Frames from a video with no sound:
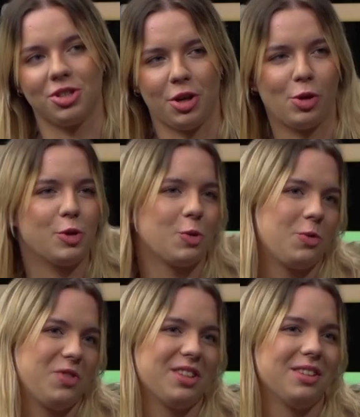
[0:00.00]
I also
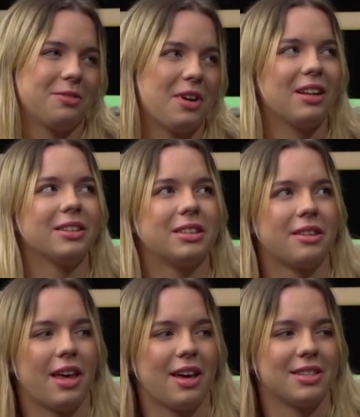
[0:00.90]
felt
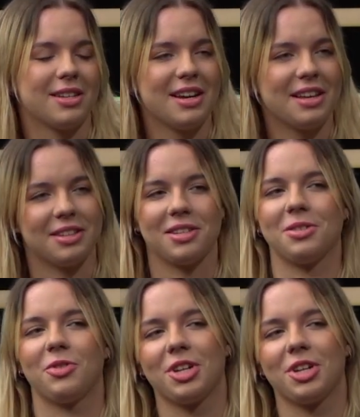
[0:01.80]
that this is a very